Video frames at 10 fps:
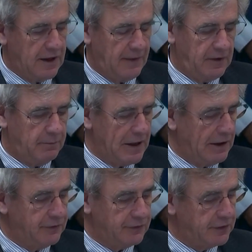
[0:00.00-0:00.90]
and the
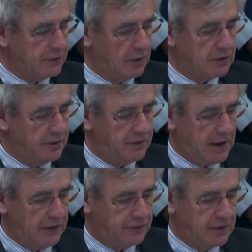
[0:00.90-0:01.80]
appellants did not
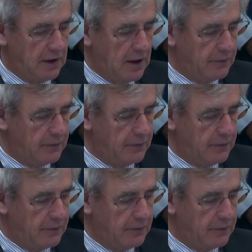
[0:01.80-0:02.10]
contest,